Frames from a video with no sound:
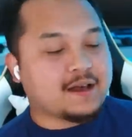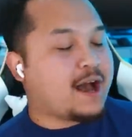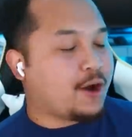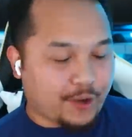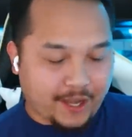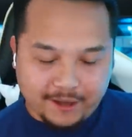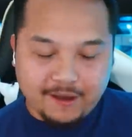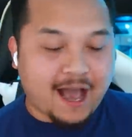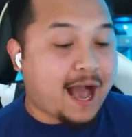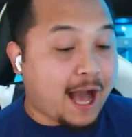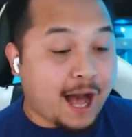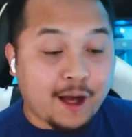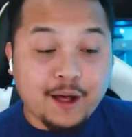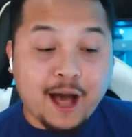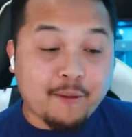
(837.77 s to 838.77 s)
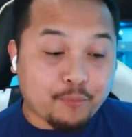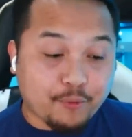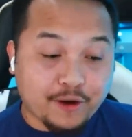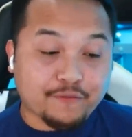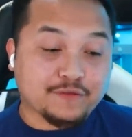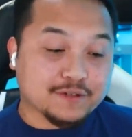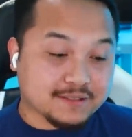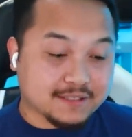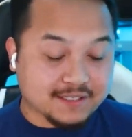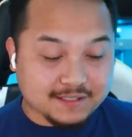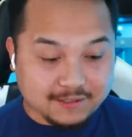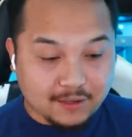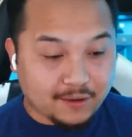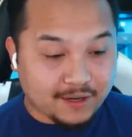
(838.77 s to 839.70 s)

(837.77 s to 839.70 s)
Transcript: Okay, I I'll, I'll preface this though.